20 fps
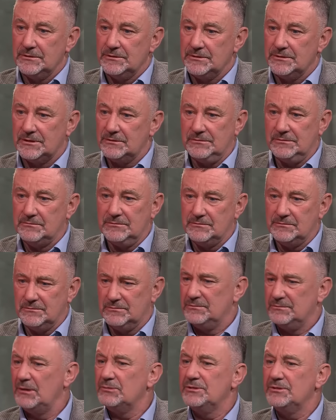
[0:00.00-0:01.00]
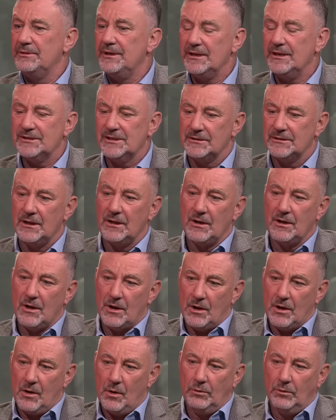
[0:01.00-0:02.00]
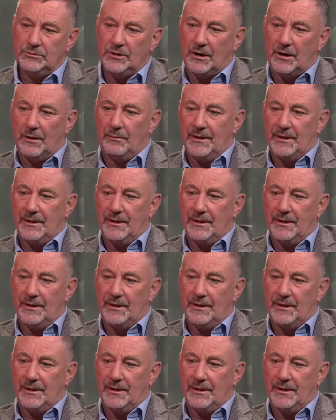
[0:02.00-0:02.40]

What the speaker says: He said, what do you mean? I said, hold on